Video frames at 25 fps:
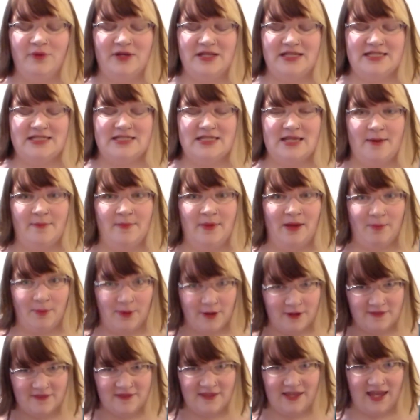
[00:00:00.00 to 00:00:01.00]
was my
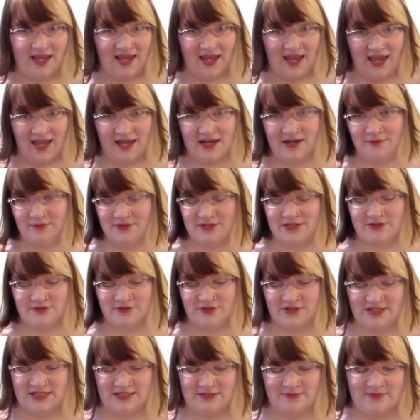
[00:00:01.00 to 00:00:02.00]
birthday, and it was
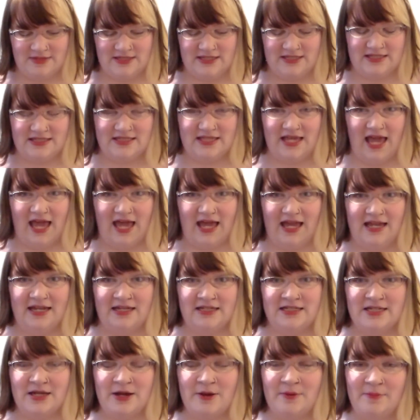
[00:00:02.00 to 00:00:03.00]
Christmas,
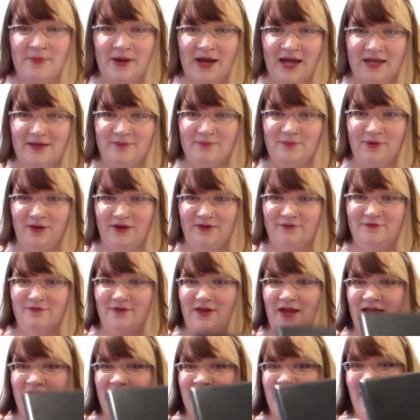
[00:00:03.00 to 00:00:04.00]
and my
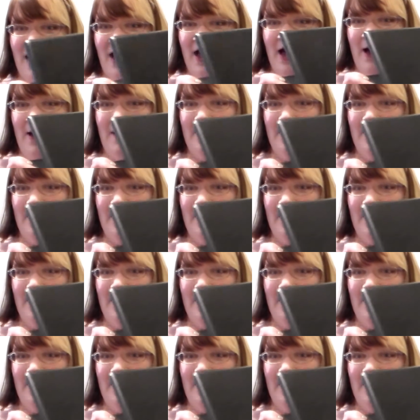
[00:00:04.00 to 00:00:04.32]
boyfriend